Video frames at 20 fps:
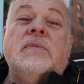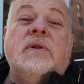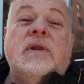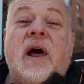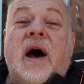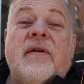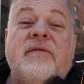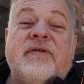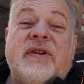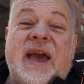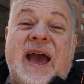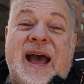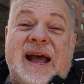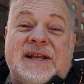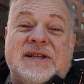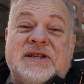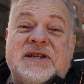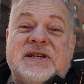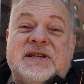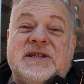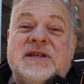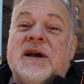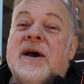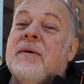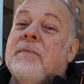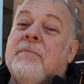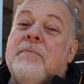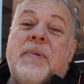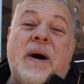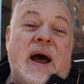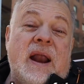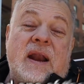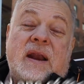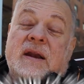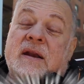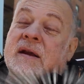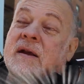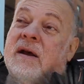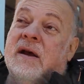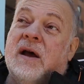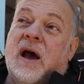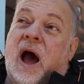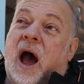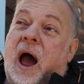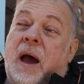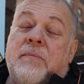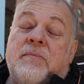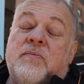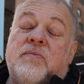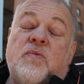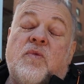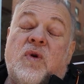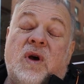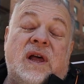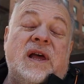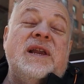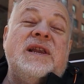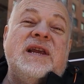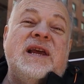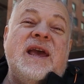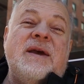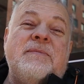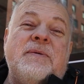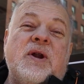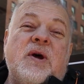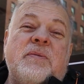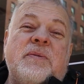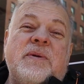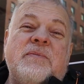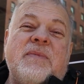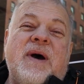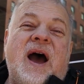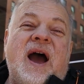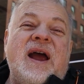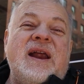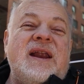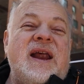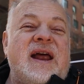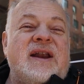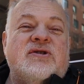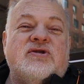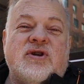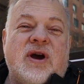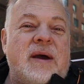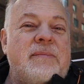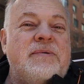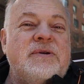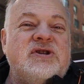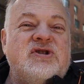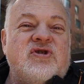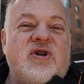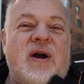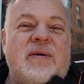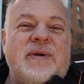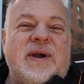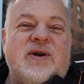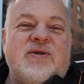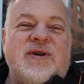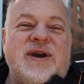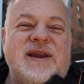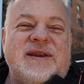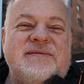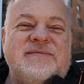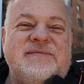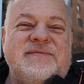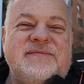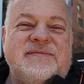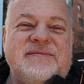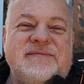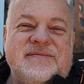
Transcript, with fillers: love Katz's, but I'm willing to keep an open mind and try Pastrami Queen.